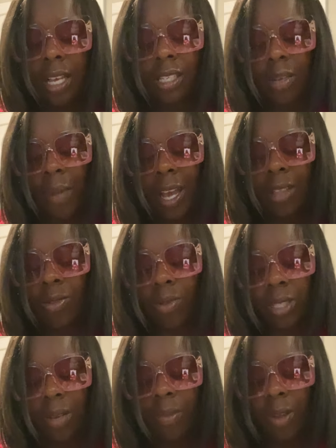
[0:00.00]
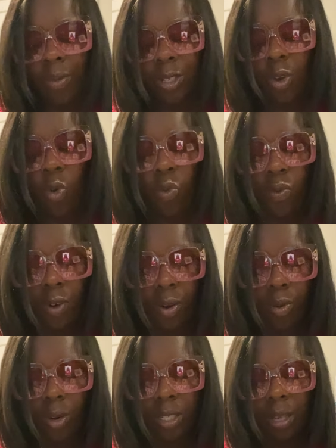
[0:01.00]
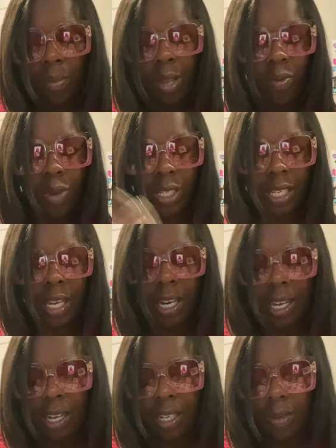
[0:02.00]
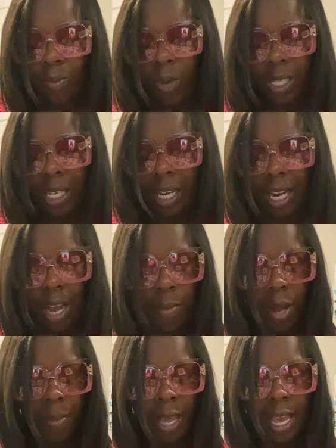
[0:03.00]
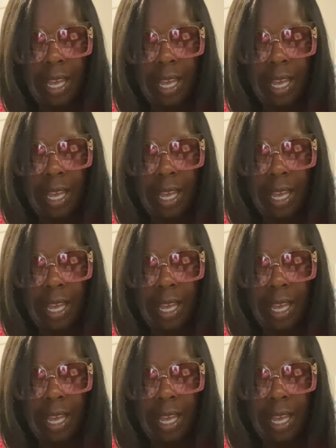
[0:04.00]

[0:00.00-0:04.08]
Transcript: Somebody thought something was over or something wasn't gonna wasn't gonna come up.